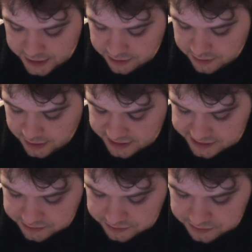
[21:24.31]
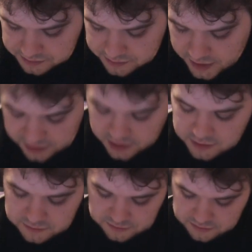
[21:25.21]
I
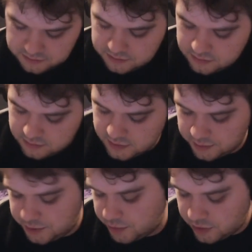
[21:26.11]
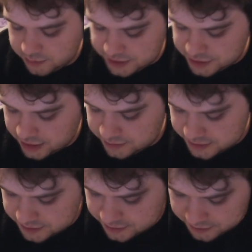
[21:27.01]
mean, part of my job is to
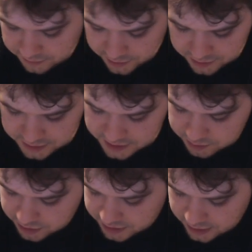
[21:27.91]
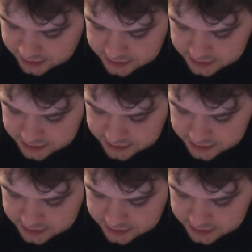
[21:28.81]
think very deeply on